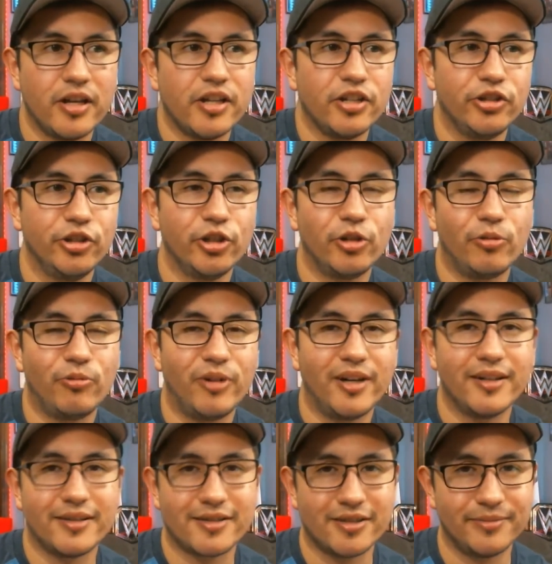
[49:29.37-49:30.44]
you don't
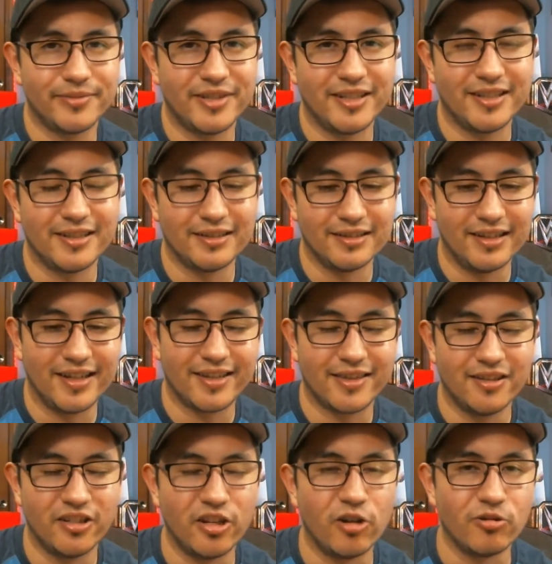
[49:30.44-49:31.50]
want something like the
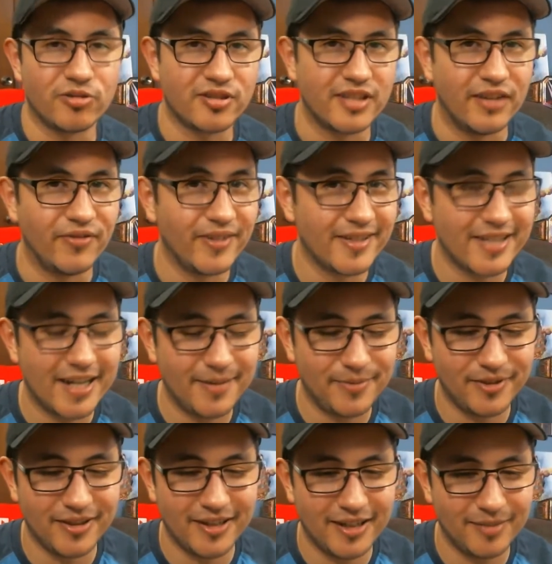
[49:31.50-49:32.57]
Note 7 to happen
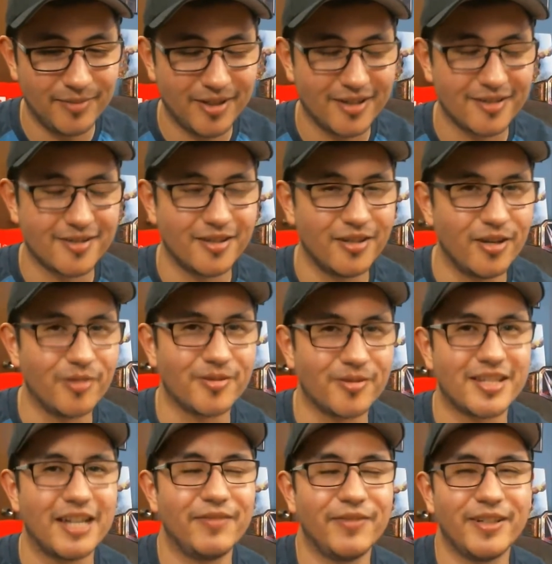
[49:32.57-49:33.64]
again, because the Note
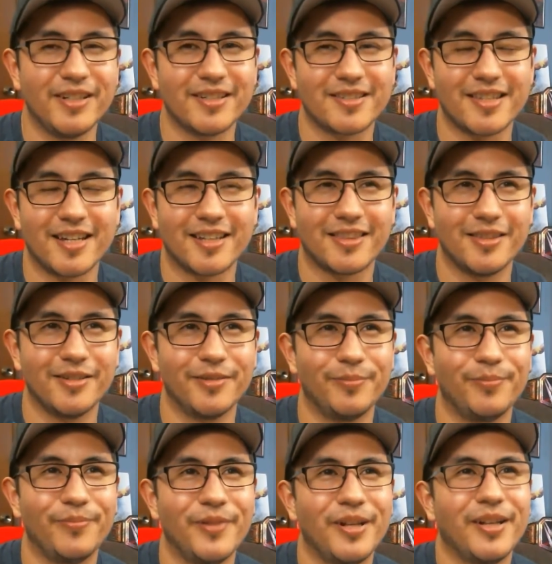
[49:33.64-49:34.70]
7 is like the
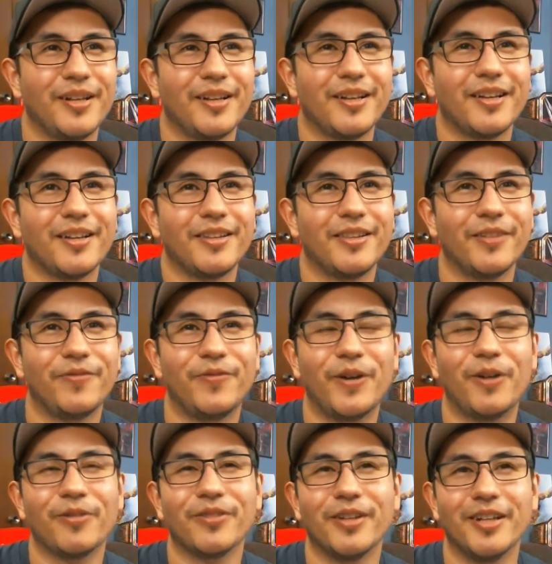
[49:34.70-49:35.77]

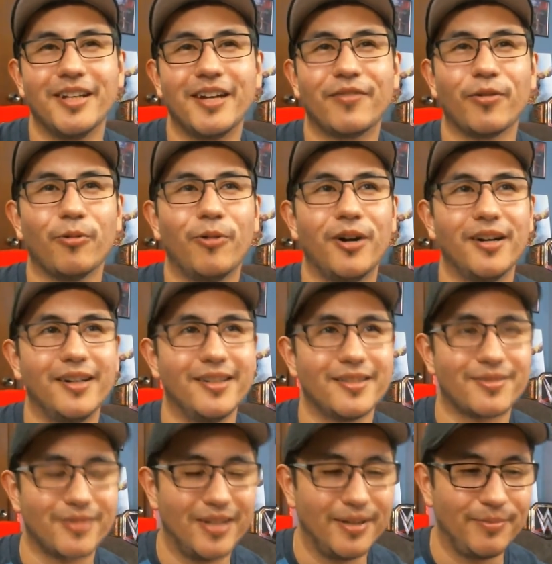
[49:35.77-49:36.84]
phone that never was, right?